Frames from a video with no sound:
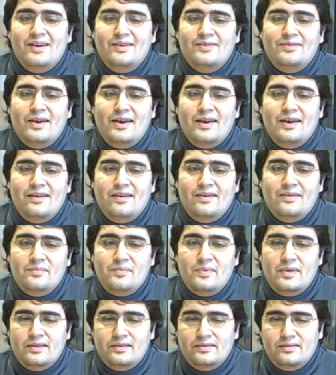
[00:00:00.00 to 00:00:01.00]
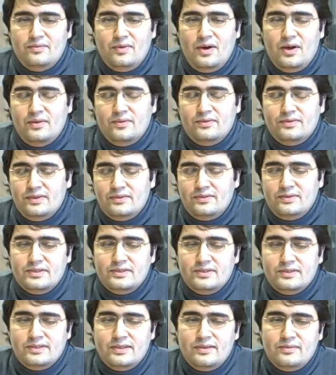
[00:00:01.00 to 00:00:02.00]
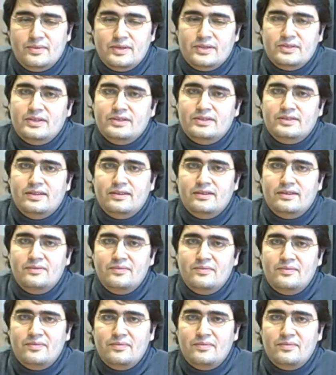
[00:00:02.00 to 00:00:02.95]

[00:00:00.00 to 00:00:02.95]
where in one of the regions in Manchester,